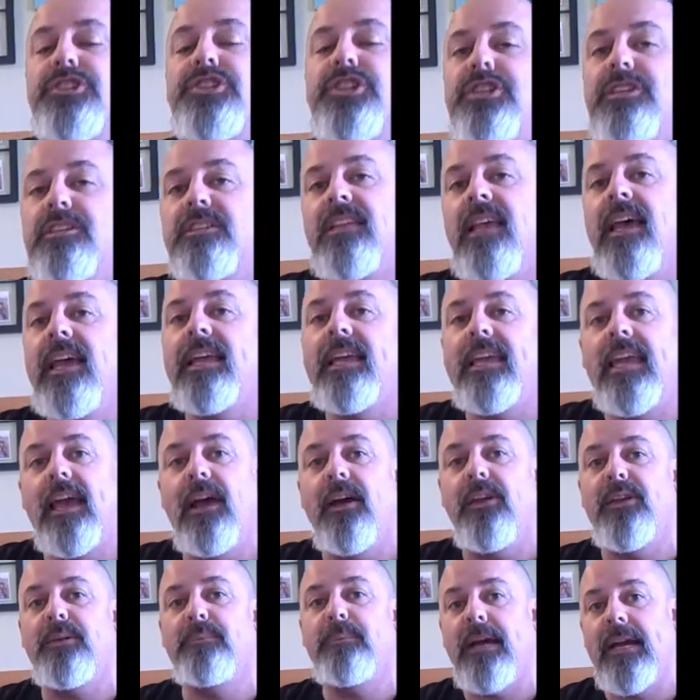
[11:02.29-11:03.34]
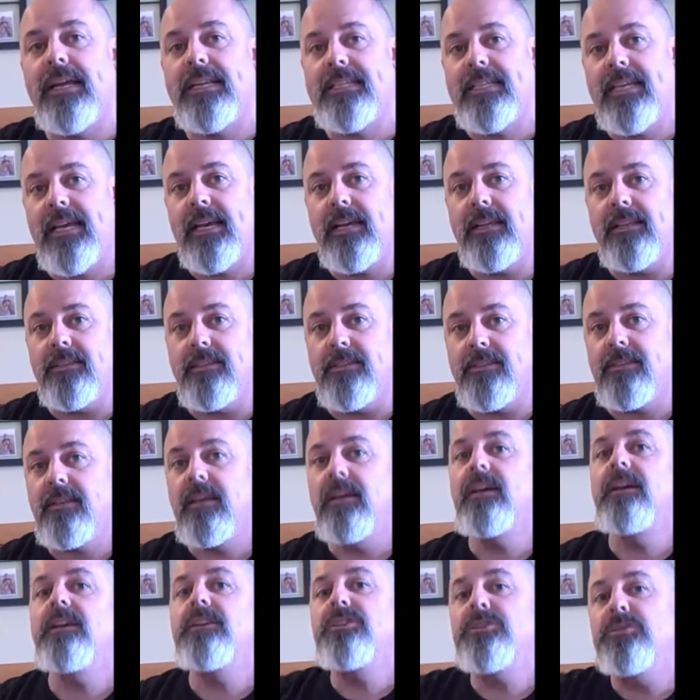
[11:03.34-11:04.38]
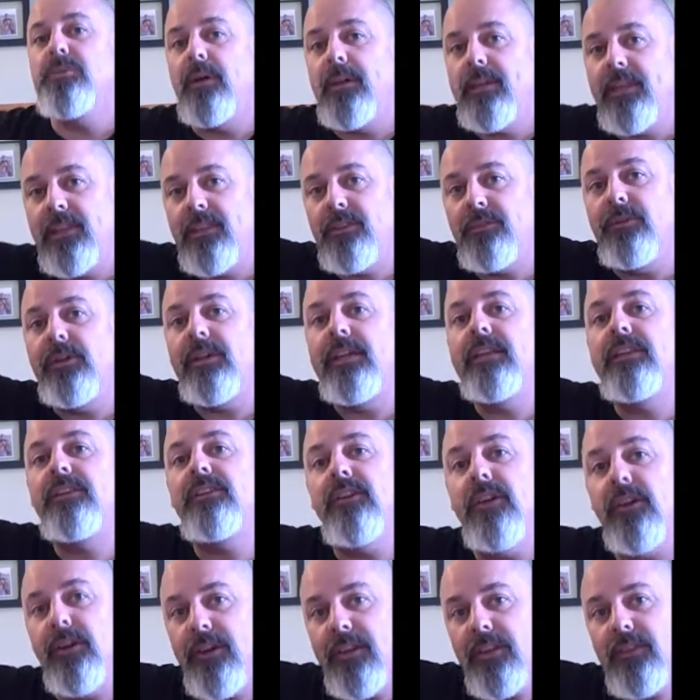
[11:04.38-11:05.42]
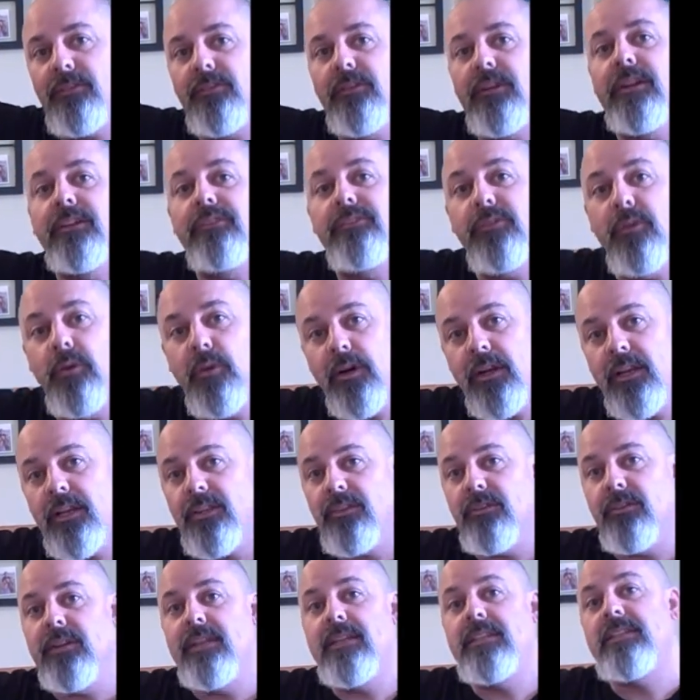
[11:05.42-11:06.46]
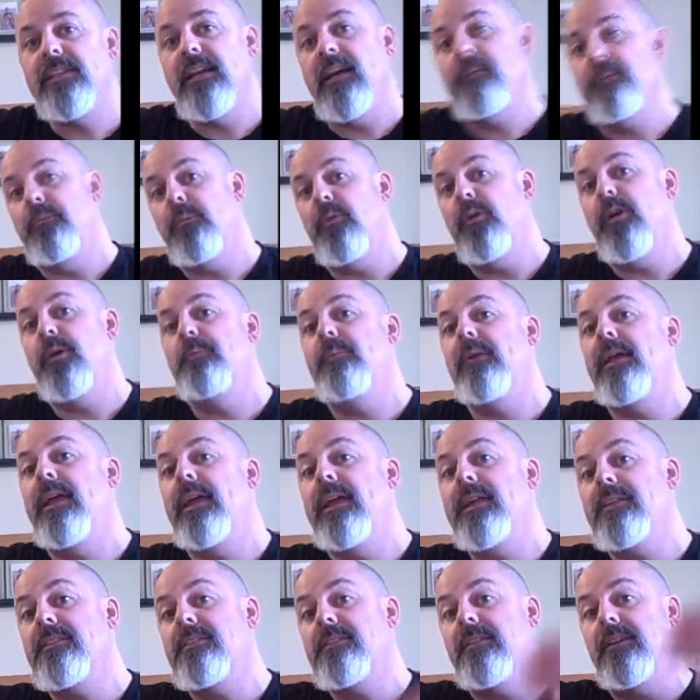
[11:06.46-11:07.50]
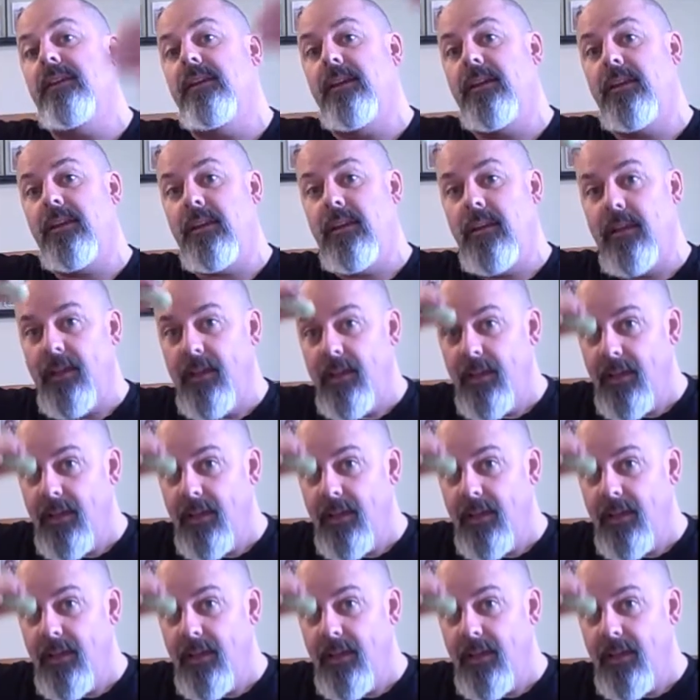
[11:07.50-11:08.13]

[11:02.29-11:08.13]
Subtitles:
just like counting by tens. 23, 33, 43, 10 more makes it,